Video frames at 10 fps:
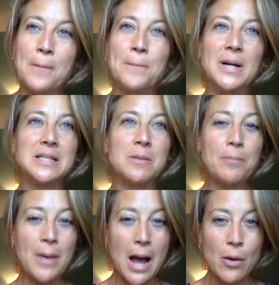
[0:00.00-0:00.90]
but it's a
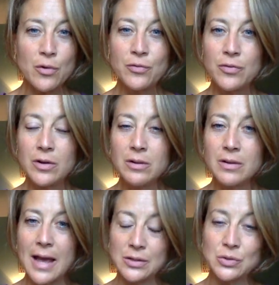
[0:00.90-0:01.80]
powerful
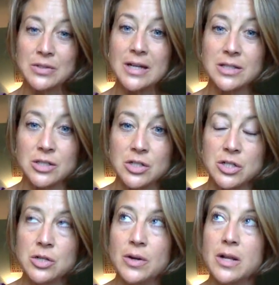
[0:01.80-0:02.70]
exercise to
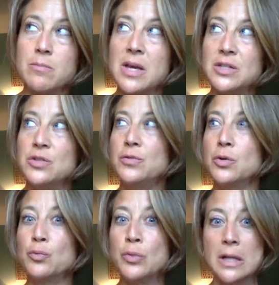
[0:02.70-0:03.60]
do, and it makes you feel
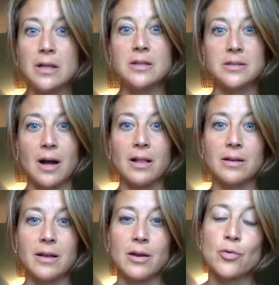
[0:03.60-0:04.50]
really
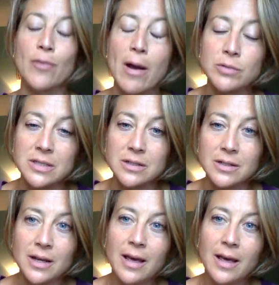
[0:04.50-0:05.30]
solid and grounded.